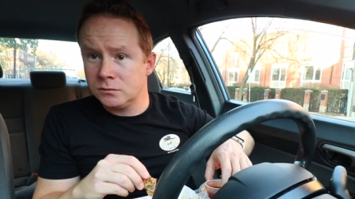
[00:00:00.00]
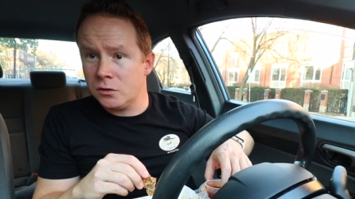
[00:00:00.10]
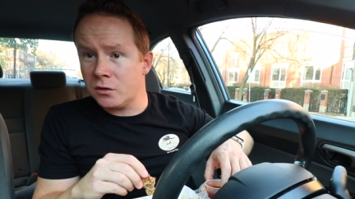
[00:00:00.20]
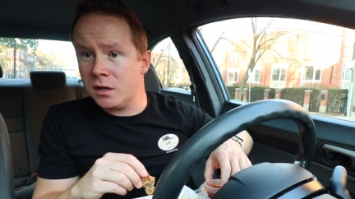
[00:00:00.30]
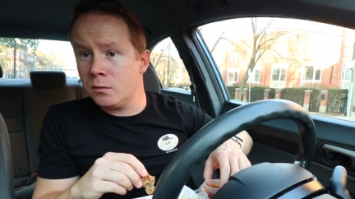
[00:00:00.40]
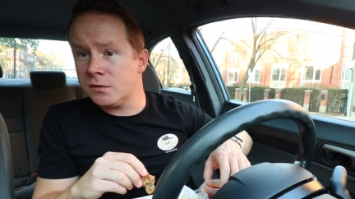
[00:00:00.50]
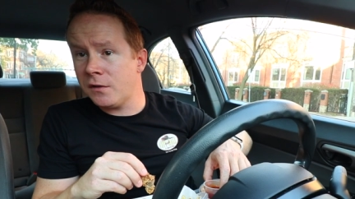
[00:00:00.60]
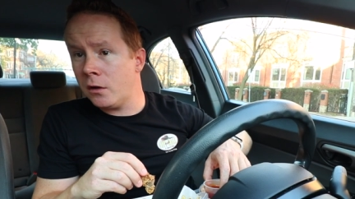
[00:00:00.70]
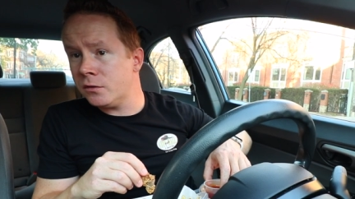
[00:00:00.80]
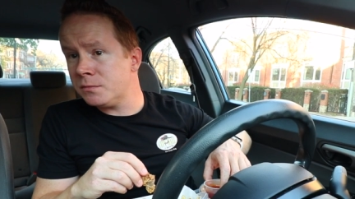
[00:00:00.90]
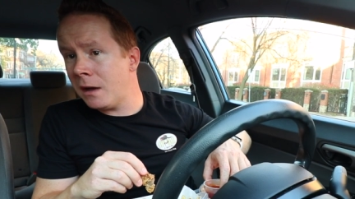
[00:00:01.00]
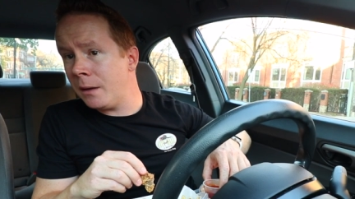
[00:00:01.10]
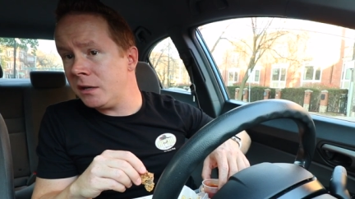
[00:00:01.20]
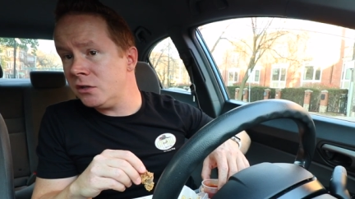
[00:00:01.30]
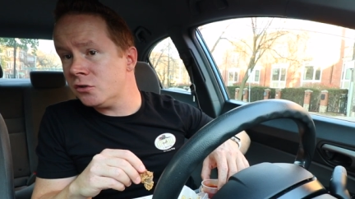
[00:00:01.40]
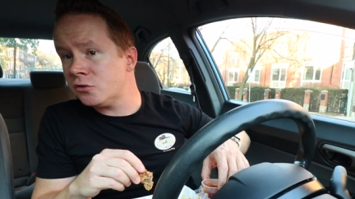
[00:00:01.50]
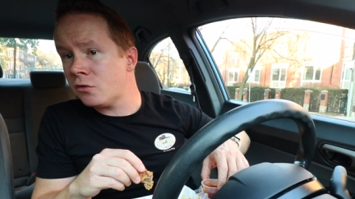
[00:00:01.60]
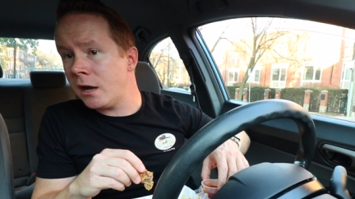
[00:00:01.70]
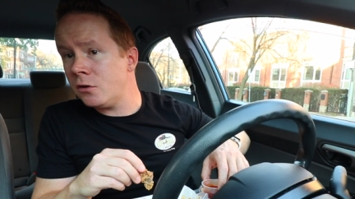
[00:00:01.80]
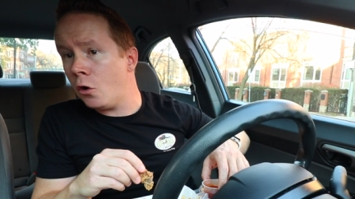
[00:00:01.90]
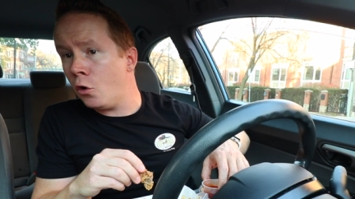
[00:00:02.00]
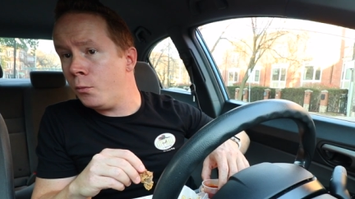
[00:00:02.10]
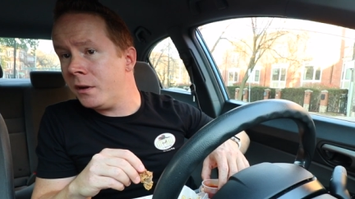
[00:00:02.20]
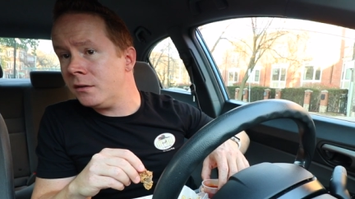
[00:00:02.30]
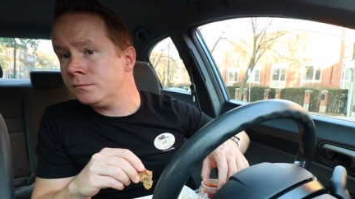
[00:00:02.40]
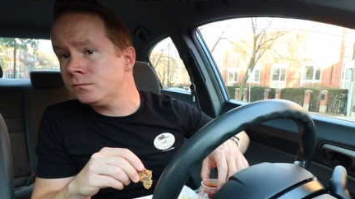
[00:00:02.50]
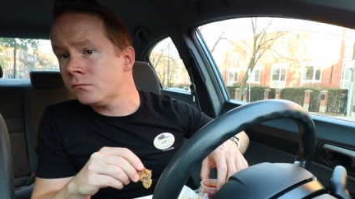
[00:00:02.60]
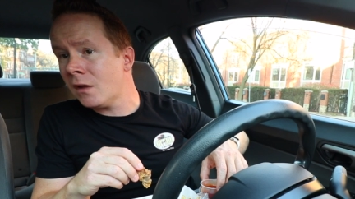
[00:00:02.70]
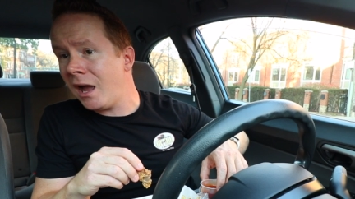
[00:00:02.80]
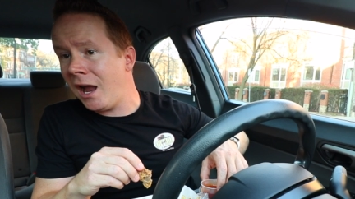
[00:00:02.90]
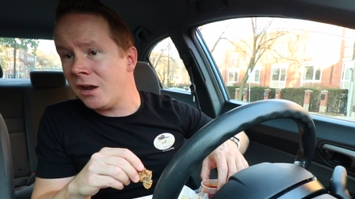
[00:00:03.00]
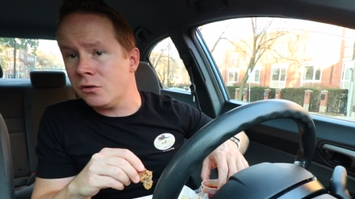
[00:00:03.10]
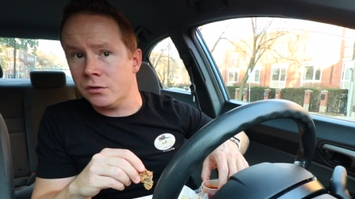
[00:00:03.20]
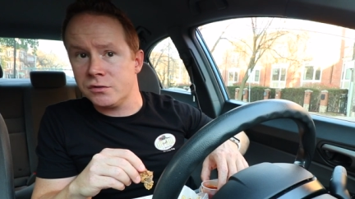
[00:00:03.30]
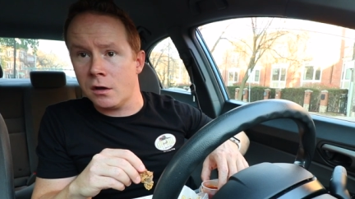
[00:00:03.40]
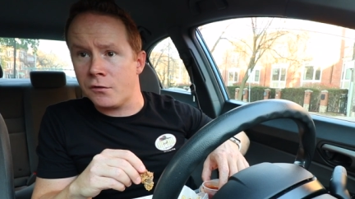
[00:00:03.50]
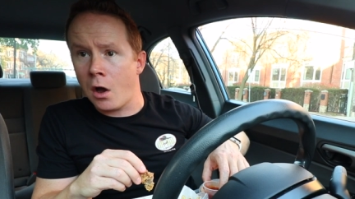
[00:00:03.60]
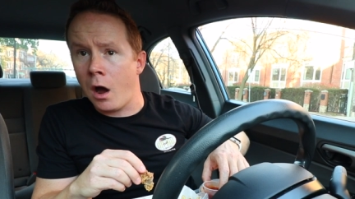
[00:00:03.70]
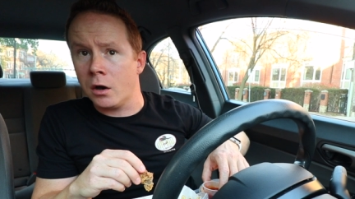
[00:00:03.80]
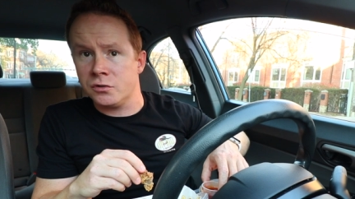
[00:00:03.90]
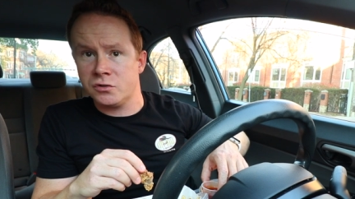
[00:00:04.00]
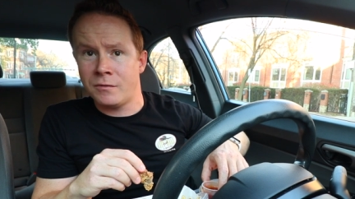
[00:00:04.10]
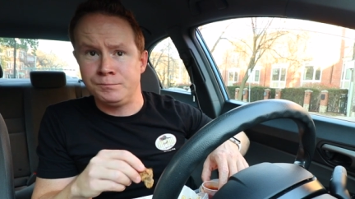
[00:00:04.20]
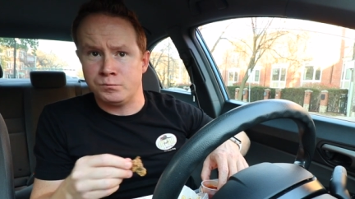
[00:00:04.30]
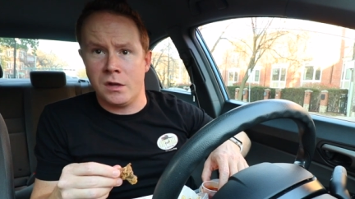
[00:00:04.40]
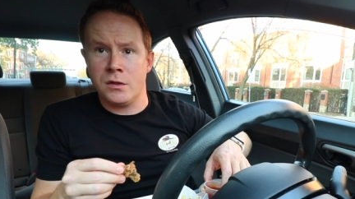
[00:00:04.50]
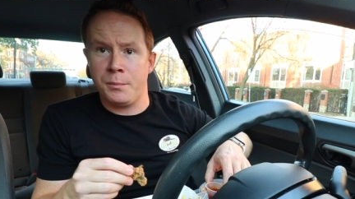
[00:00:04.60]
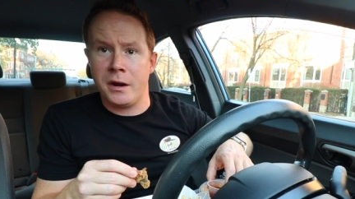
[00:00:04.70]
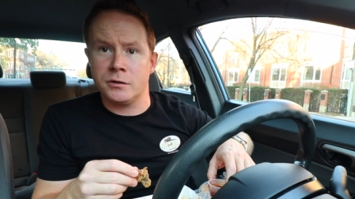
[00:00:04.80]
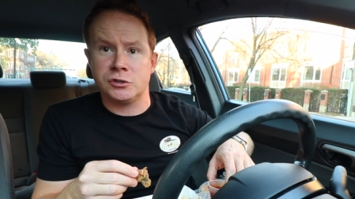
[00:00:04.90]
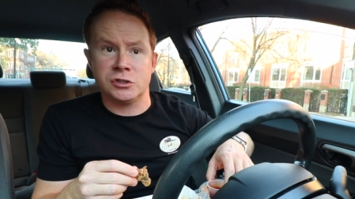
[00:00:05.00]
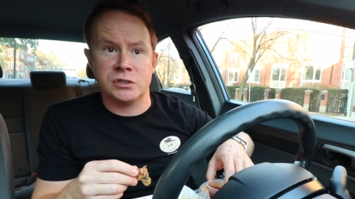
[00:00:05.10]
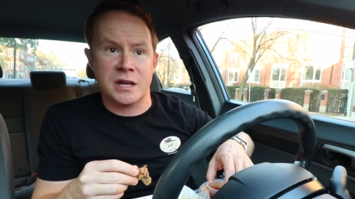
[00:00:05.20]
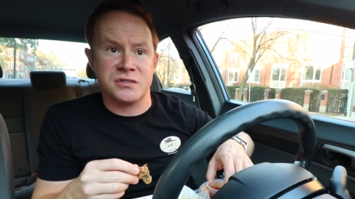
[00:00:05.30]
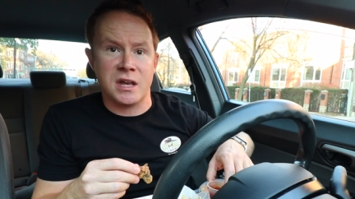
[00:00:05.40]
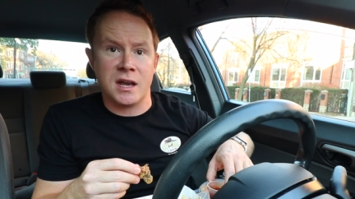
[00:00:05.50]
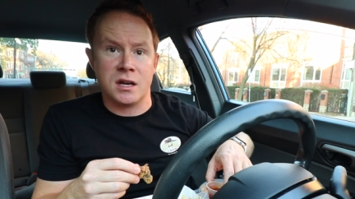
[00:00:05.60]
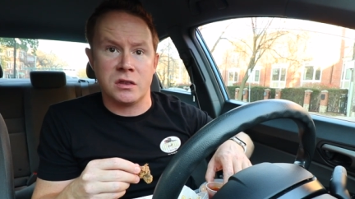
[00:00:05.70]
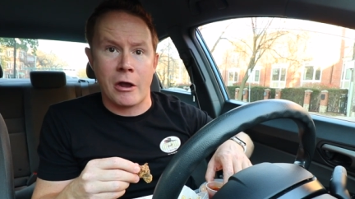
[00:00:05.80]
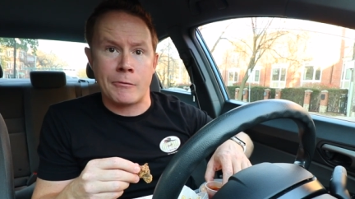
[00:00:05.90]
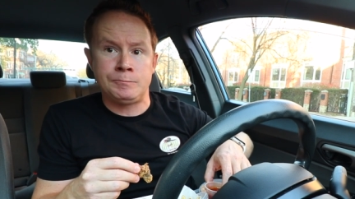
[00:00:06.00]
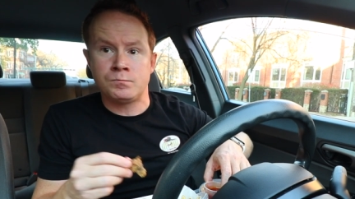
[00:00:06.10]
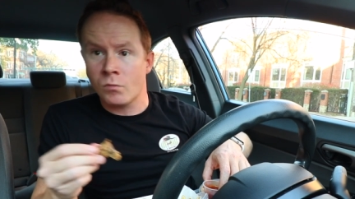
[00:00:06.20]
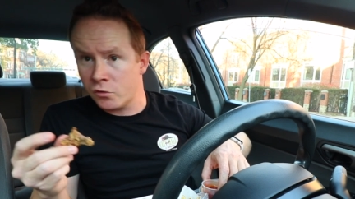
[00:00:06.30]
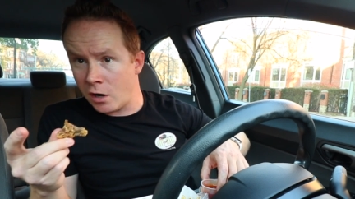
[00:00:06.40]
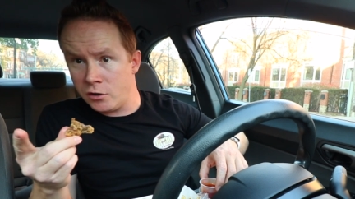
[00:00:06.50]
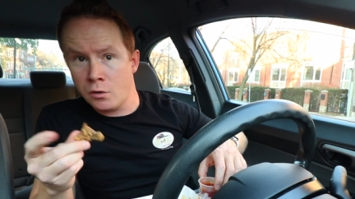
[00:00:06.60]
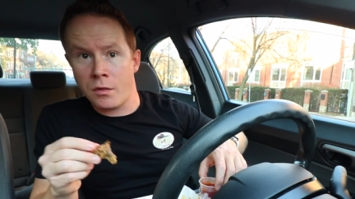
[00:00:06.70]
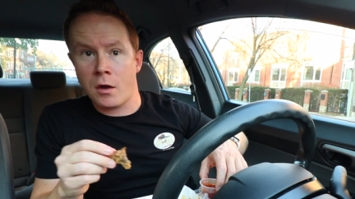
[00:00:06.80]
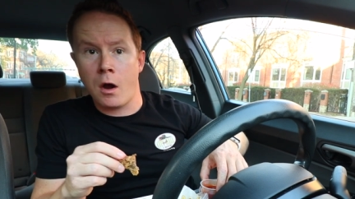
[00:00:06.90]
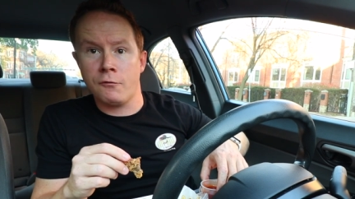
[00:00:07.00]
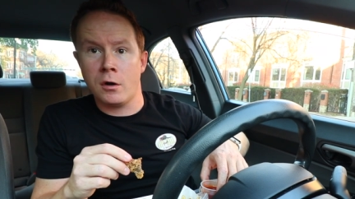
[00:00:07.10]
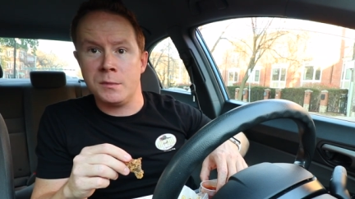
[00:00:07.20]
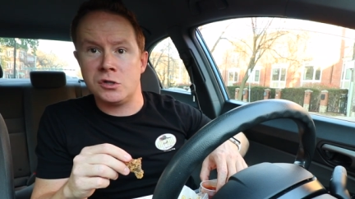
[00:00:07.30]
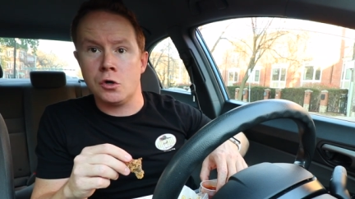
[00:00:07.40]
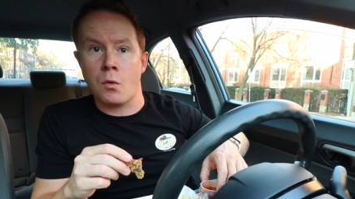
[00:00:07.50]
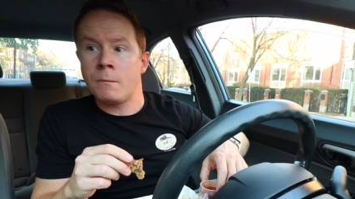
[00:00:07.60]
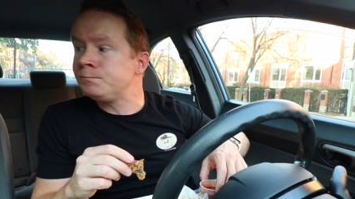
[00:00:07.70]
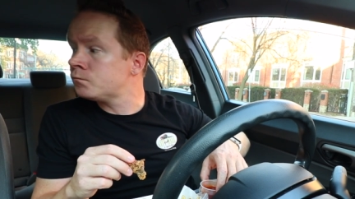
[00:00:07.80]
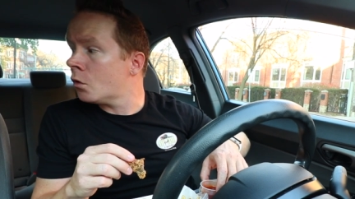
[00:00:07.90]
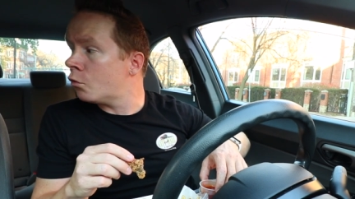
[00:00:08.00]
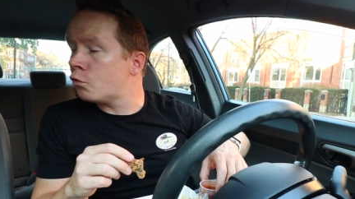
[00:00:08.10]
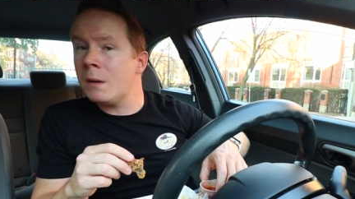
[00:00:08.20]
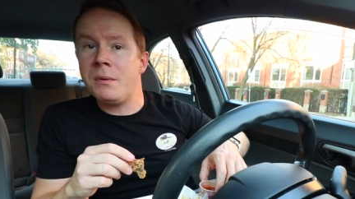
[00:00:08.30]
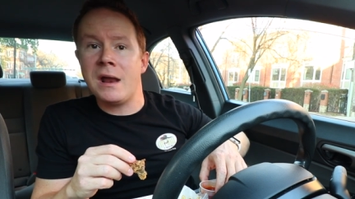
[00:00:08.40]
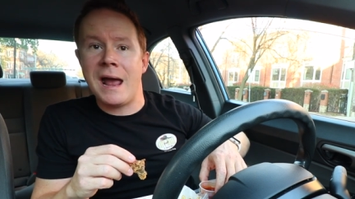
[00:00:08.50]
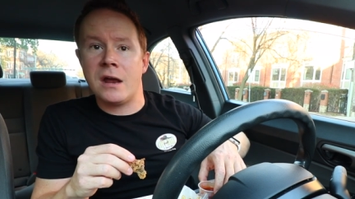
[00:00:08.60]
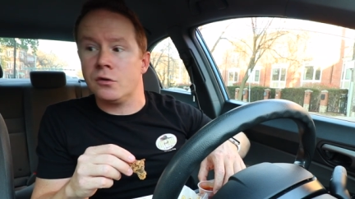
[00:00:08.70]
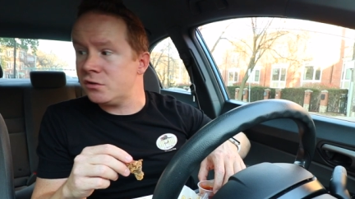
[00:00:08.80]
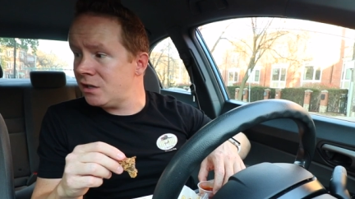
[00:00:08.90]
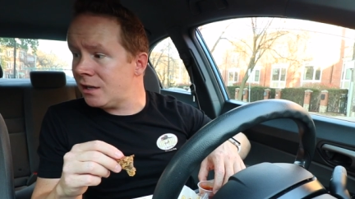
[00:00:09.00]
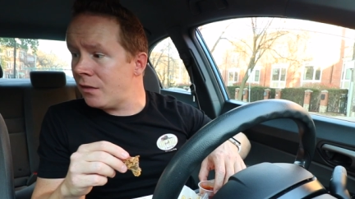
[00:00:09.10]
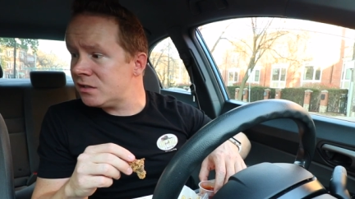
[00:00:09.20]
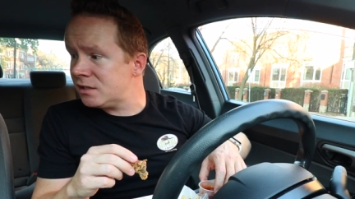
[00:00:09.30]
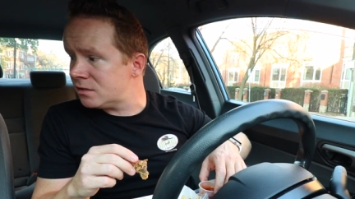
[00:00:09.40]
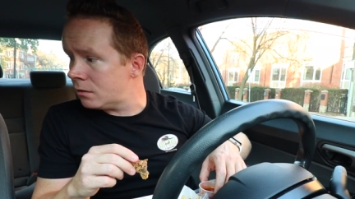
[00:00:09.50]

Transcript: little kid was following his mom and he's just trying to open handles of cars. And the parents just not saying anything. Tried to do it on the car in front of me too. Ripping handles. Thank God this thing's